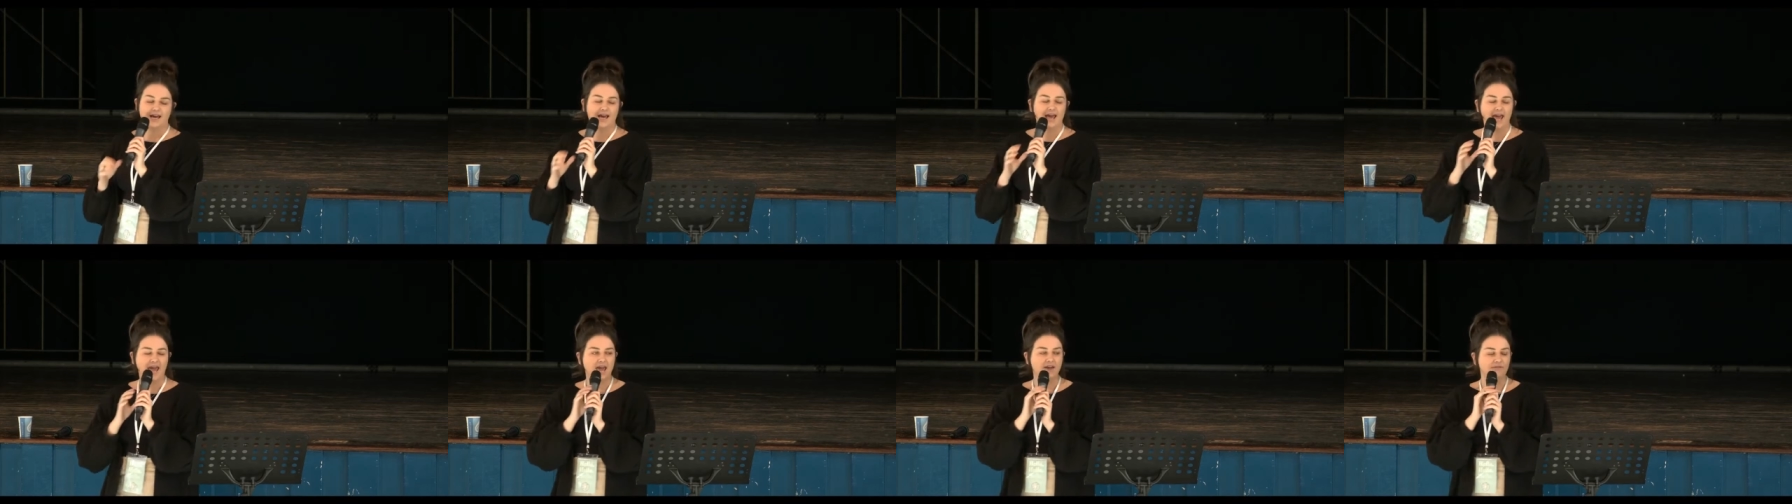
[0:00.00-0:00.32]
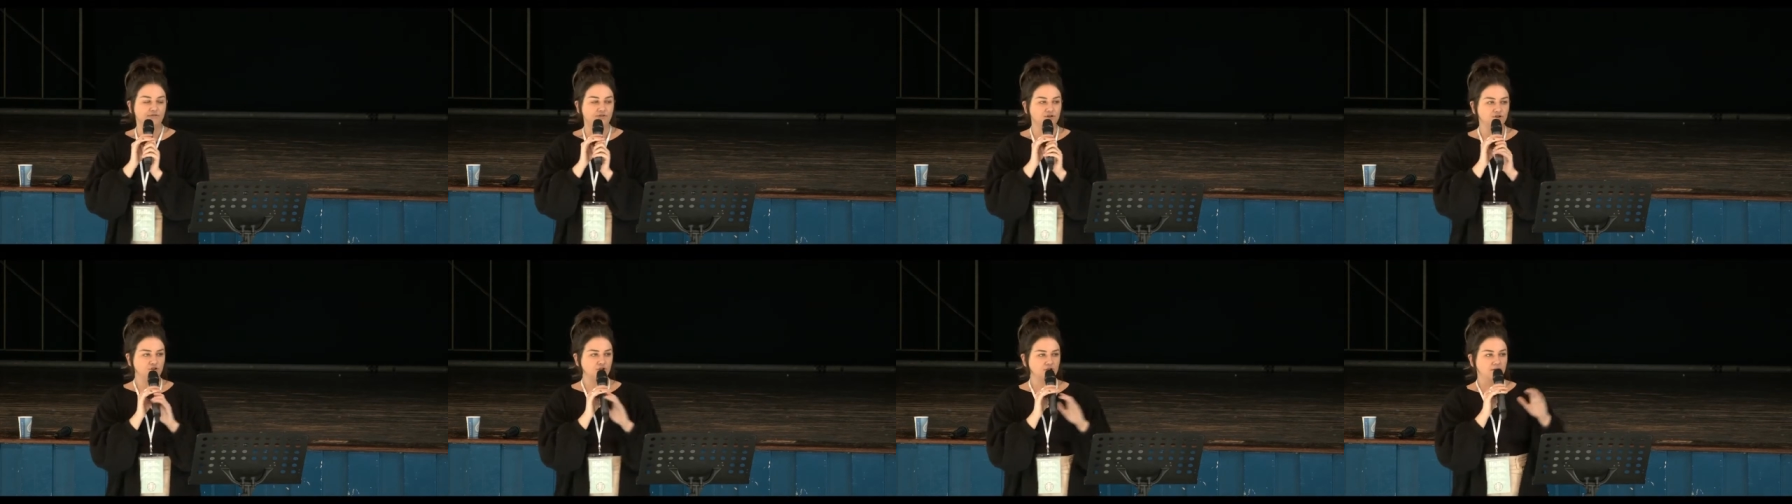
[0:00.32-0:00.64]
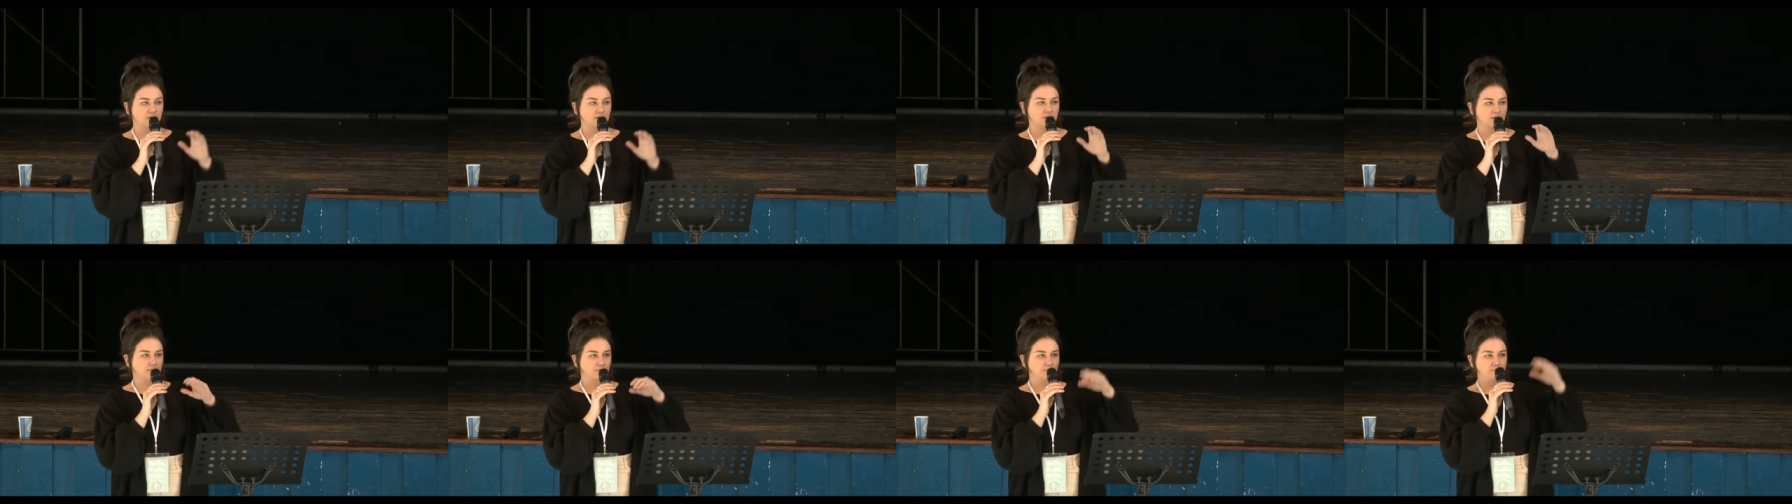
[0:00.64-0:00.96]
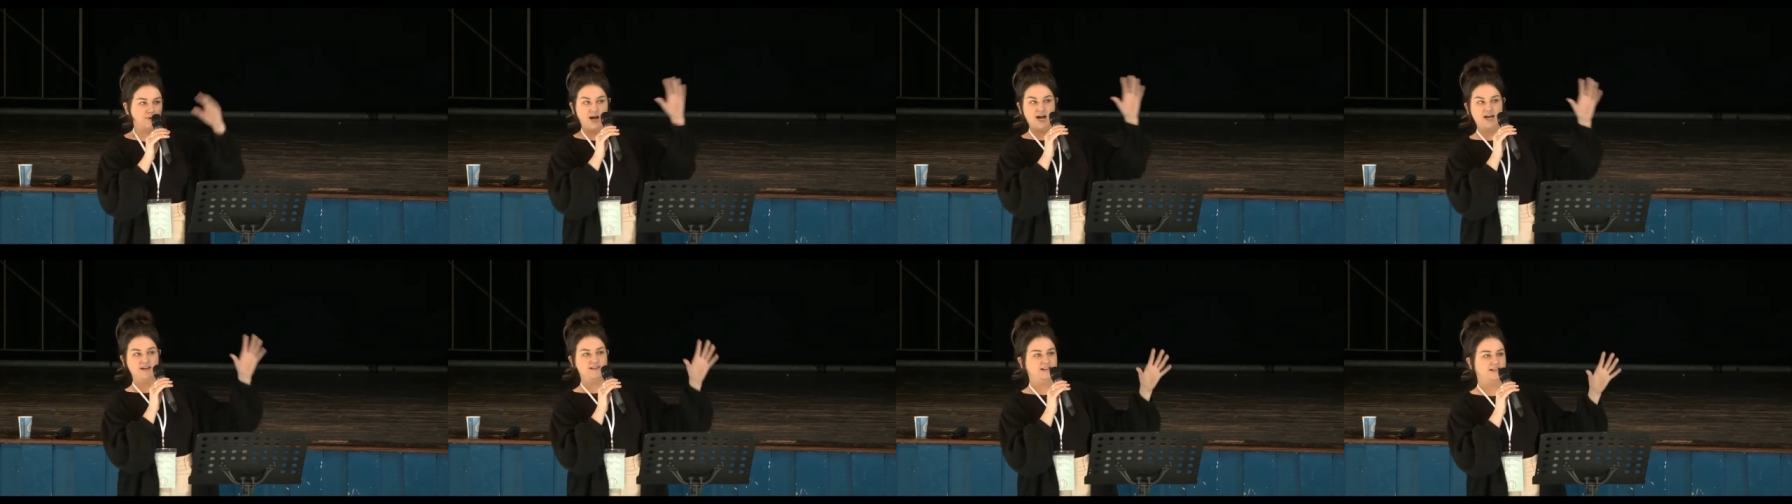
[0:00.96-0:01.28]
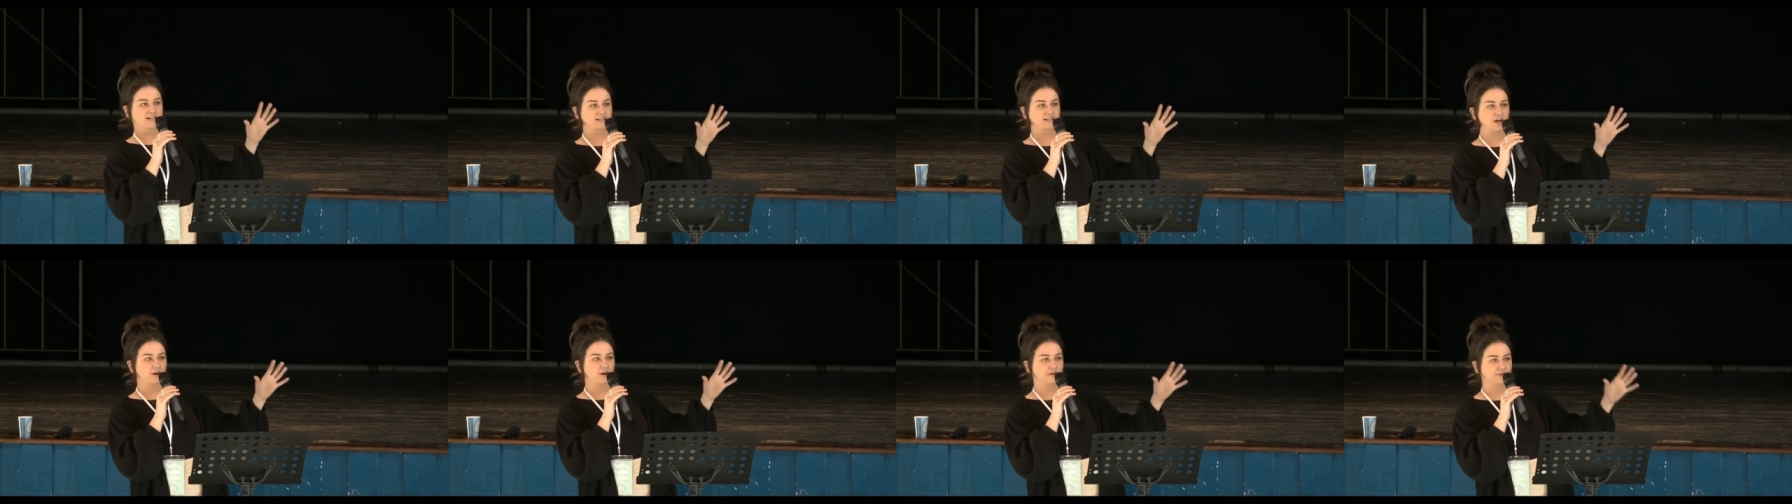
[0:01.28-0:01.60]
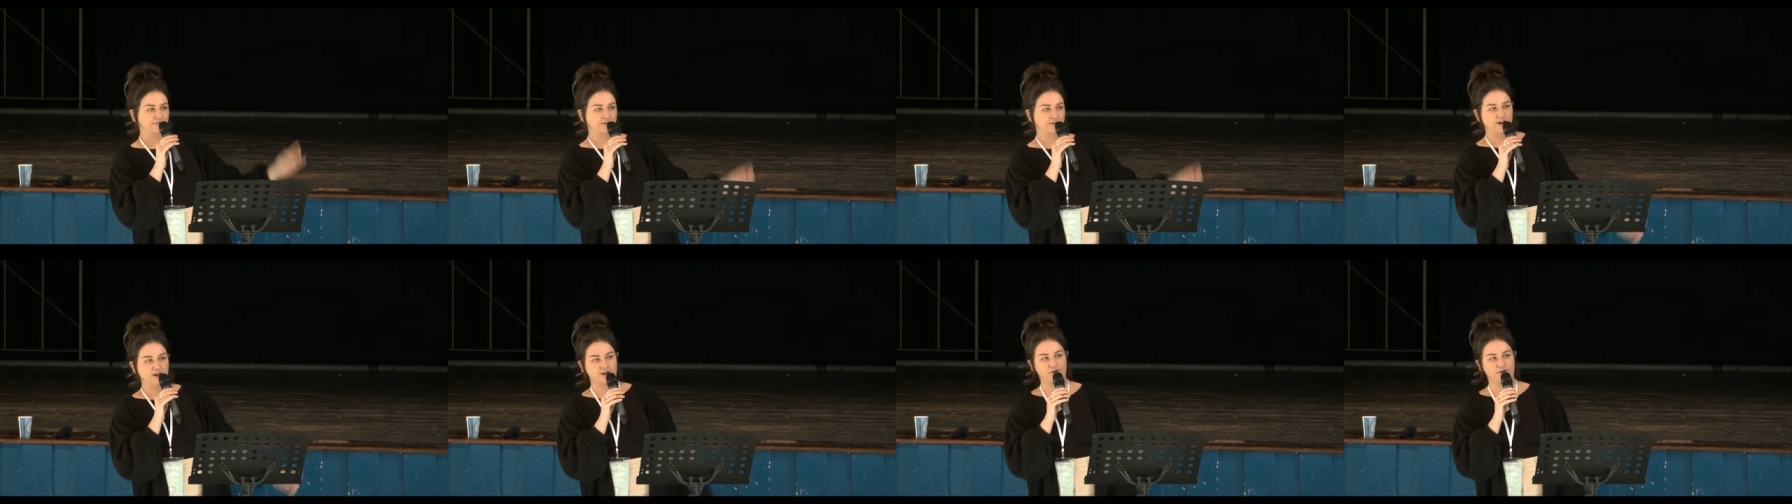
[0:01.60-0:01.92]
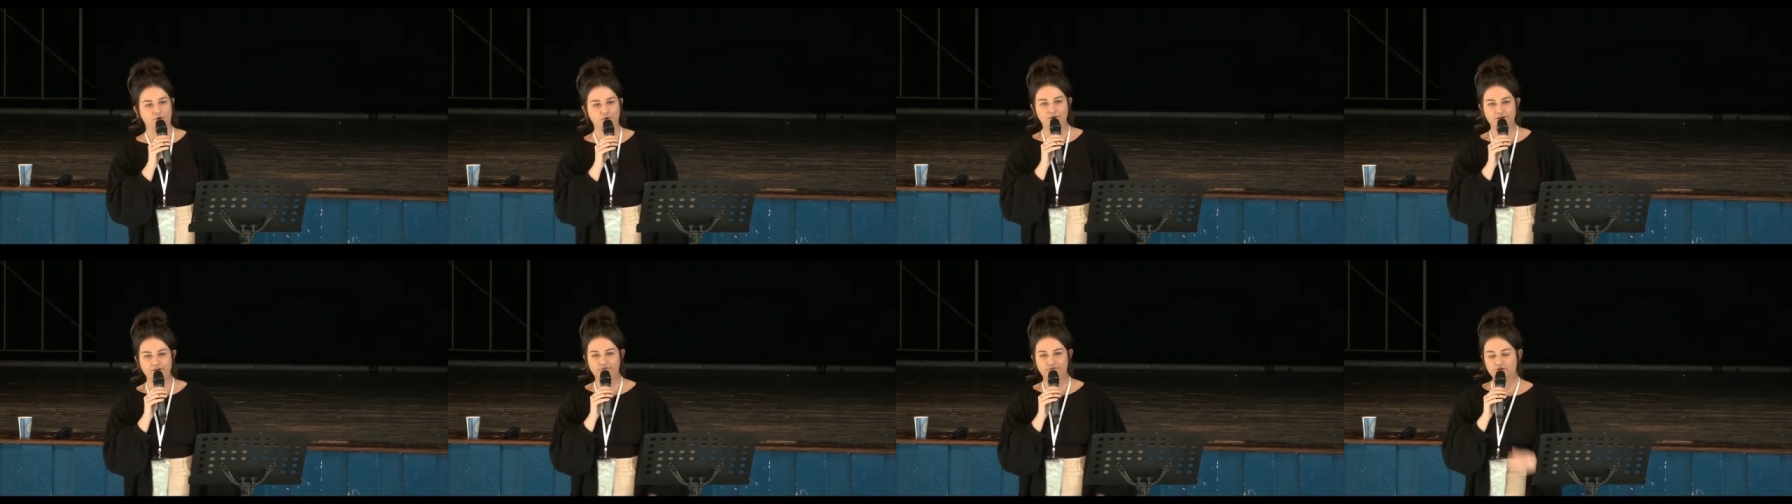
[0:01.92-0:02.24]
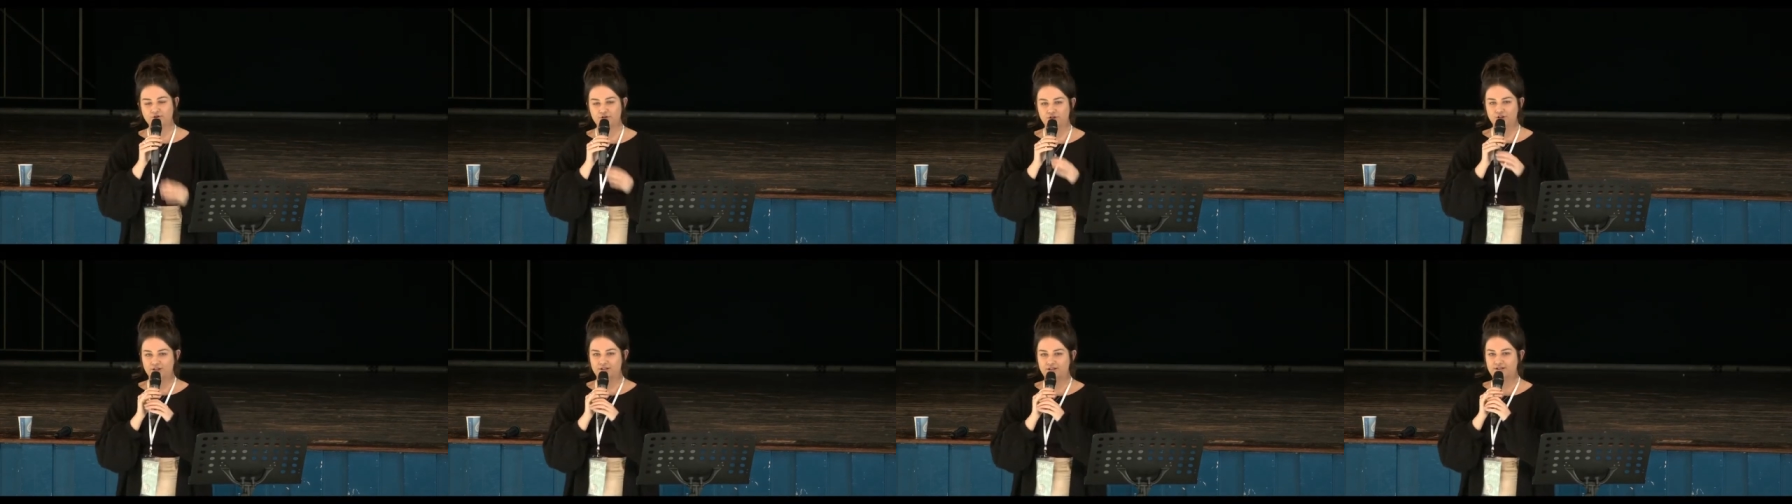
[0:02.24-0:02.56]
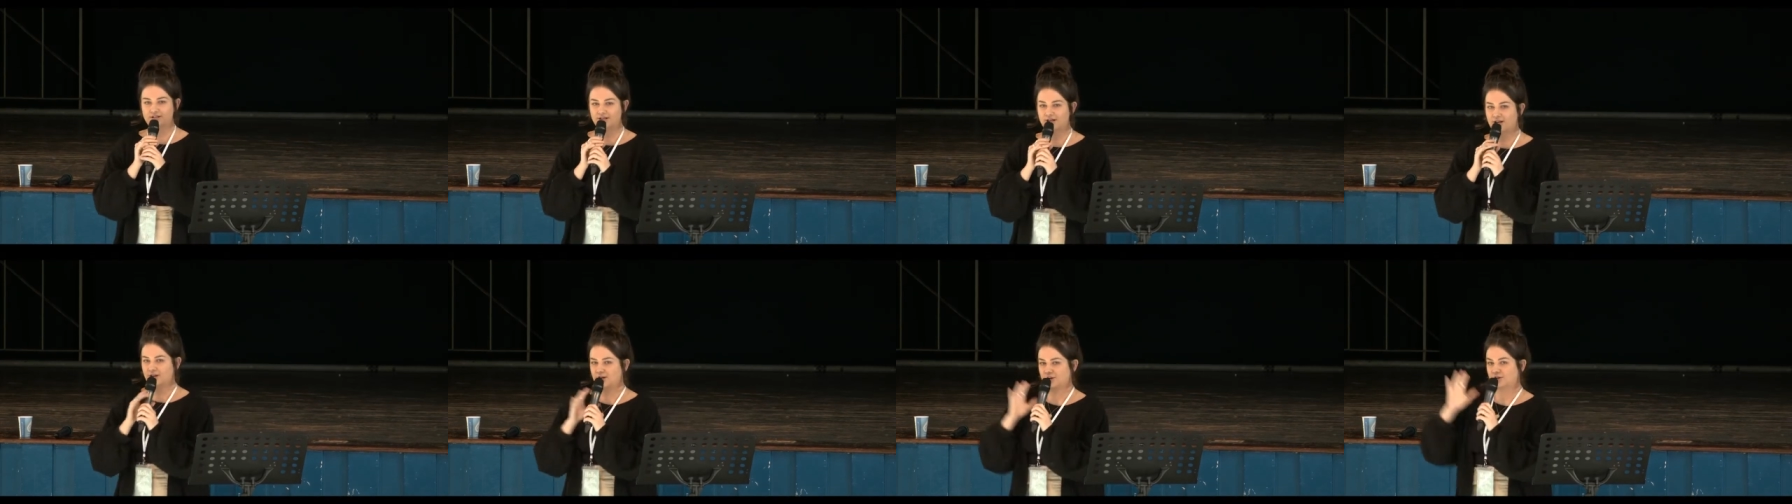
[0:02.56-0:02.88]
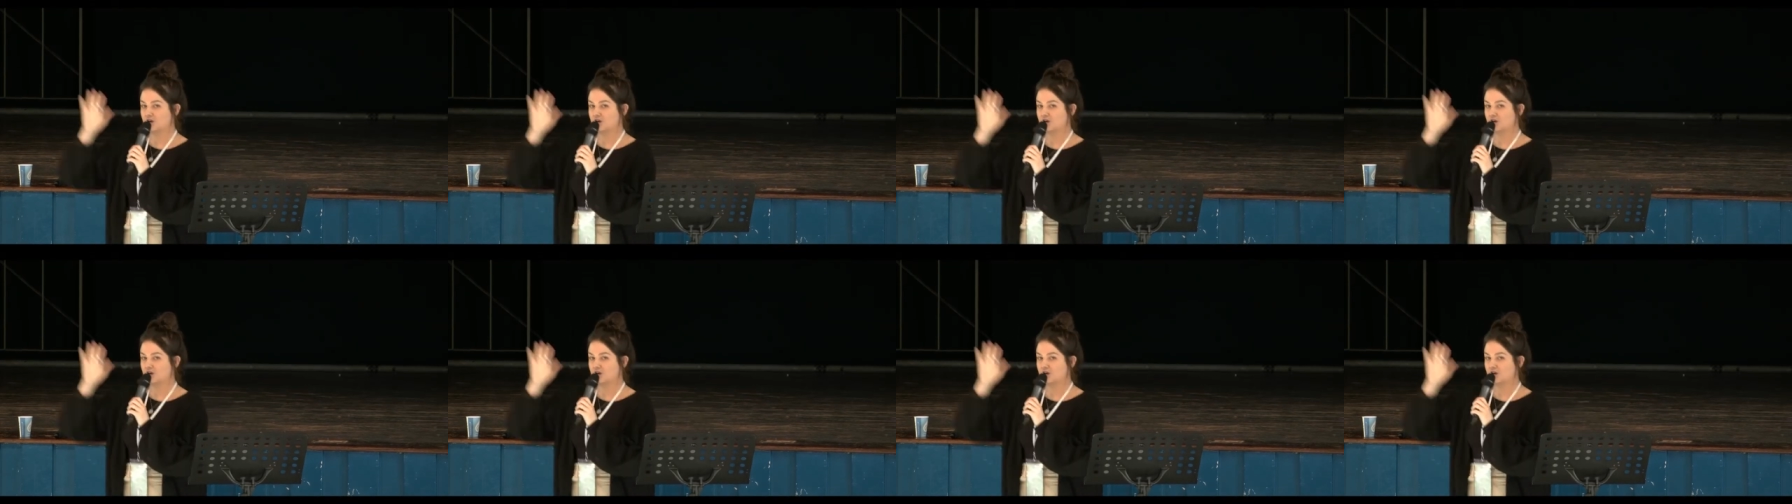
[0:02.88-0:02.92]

if you just buy this iphone or if you just